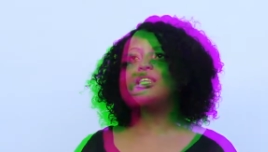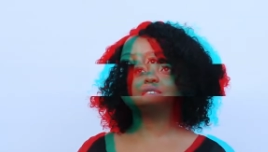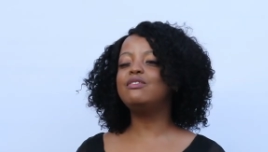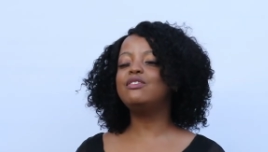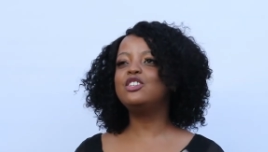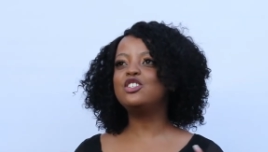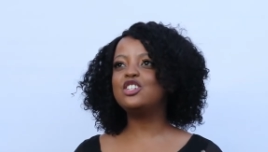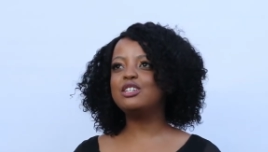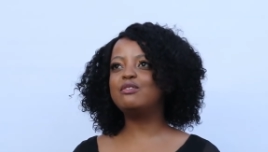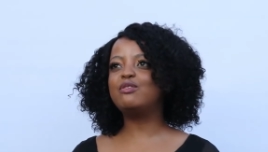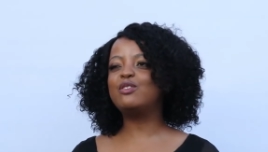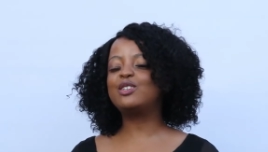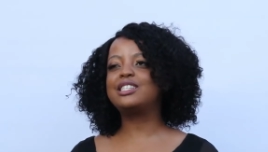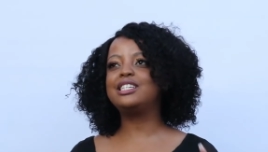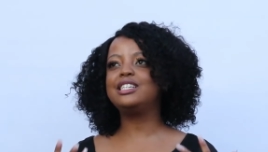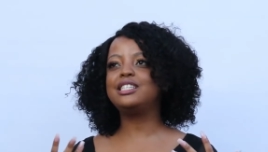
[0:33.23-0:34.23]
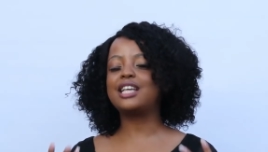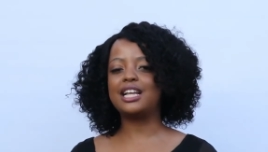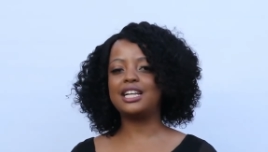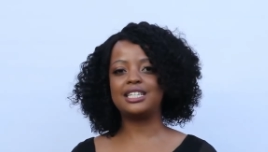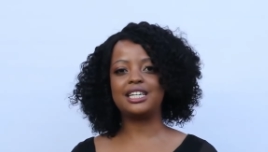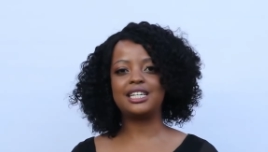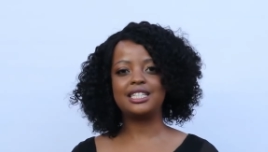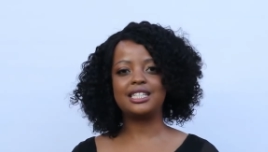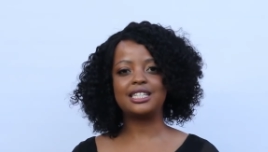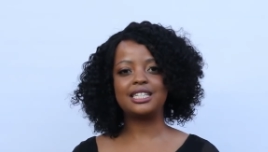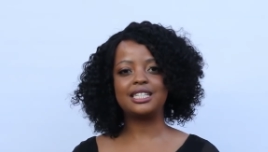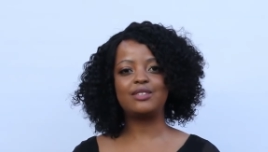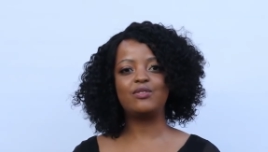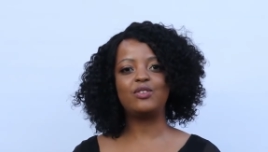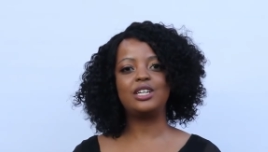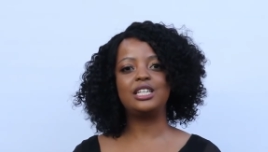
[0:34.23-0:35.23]
The vision for Tee Sundays
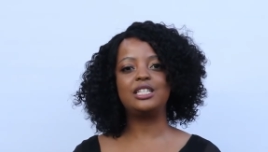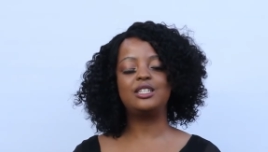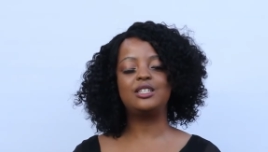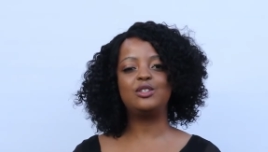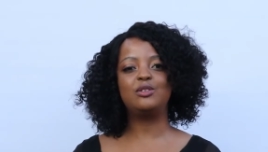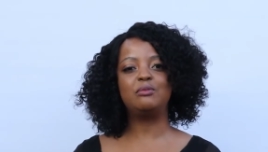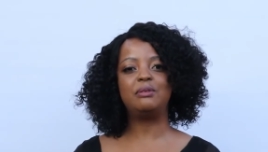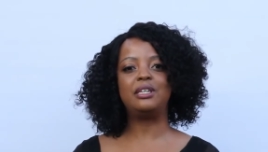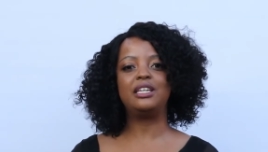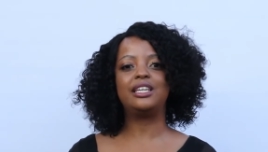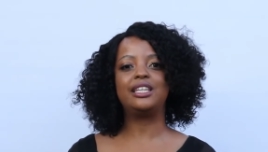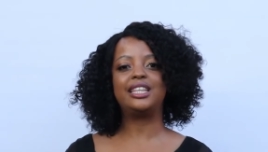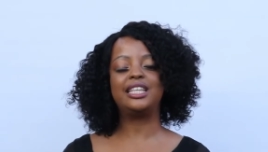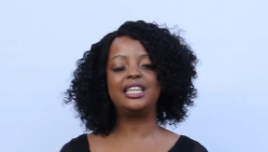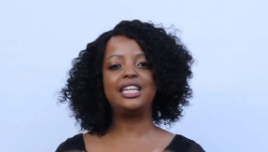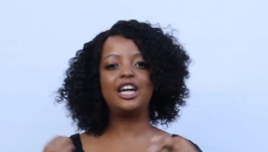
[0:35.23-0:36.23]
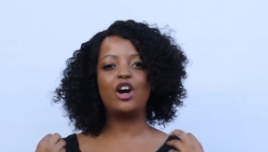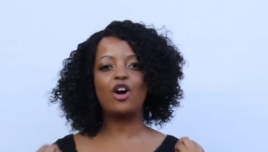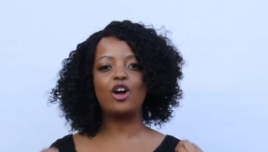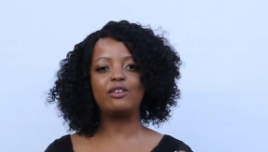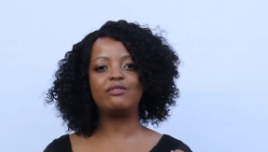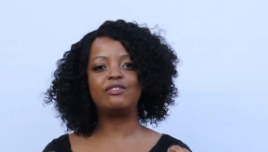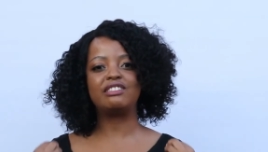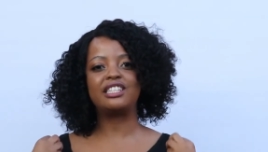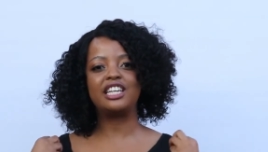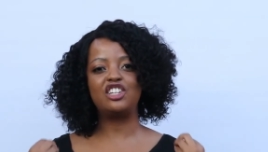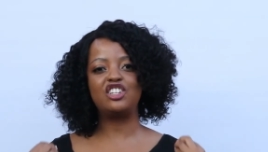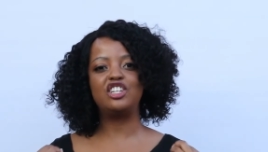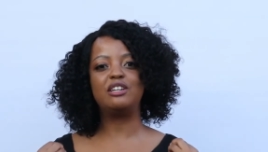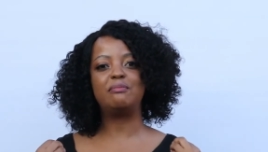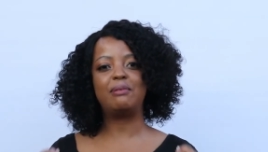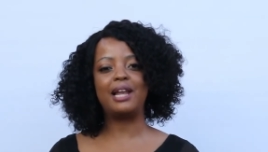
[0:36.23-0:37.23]
is for it to be the
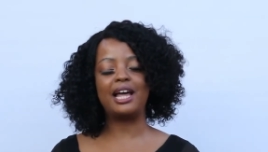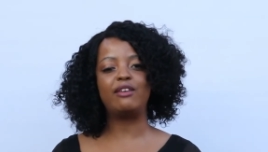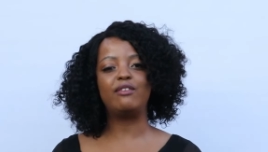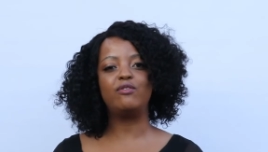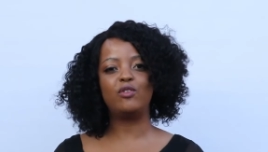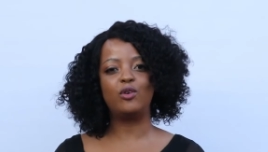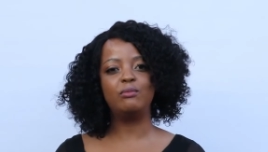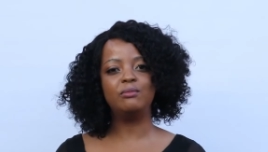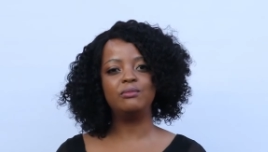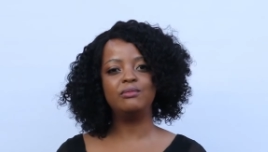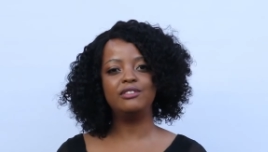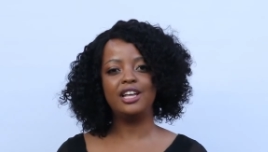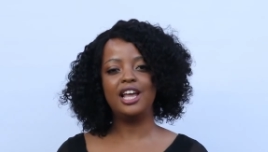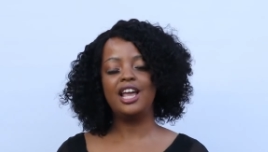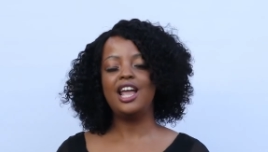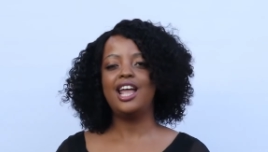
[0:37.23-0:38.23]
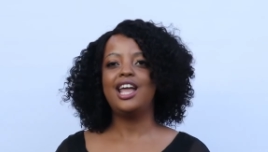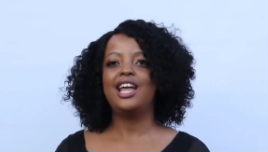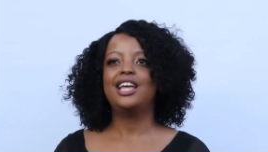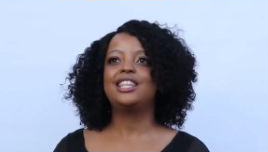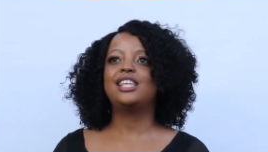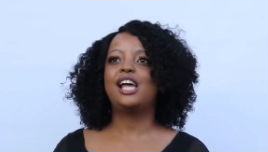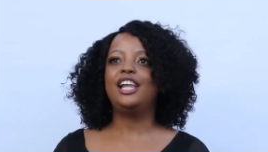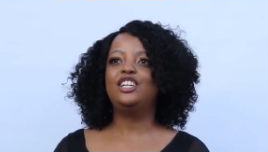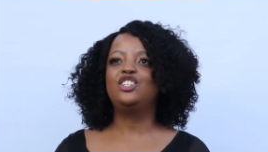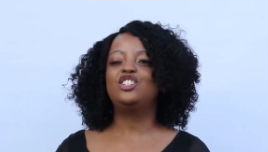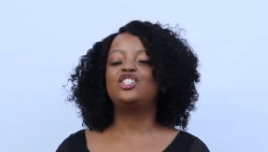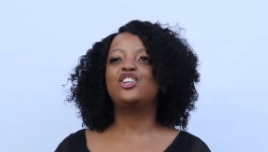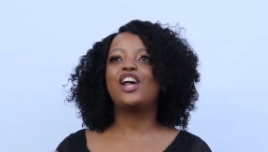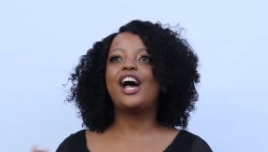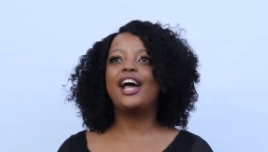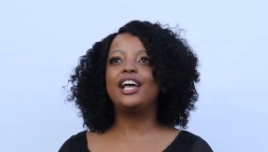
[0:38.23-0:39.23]
conversation platform that
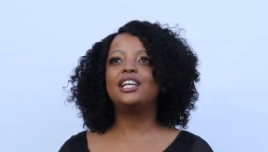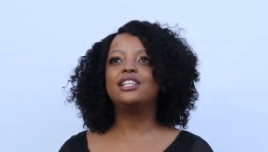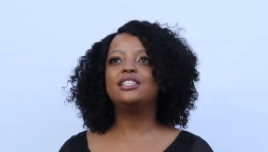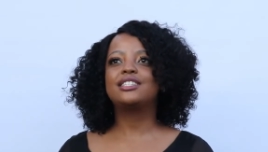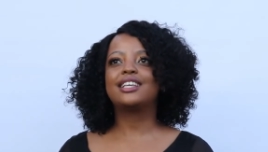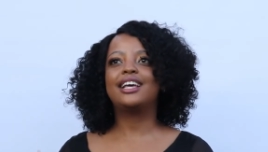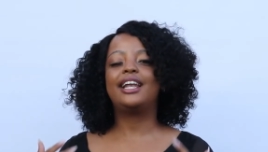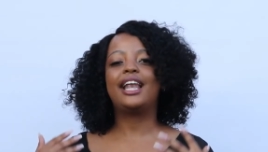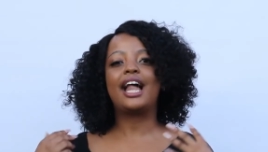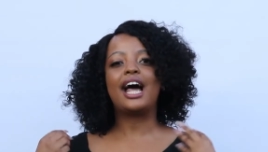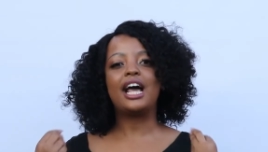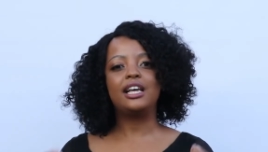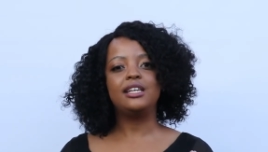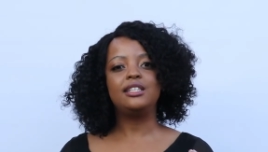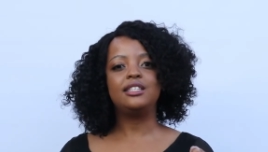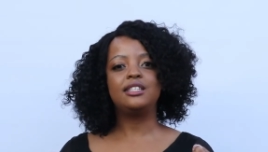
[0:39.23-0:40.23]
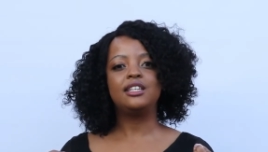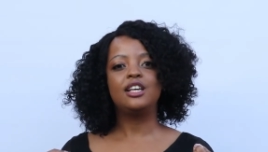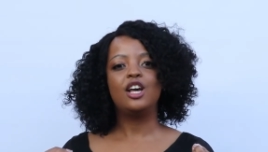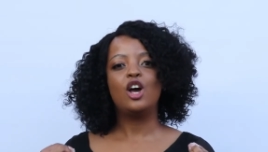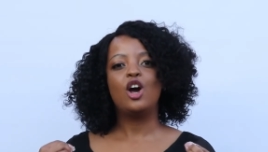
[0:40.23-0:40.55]
shines a light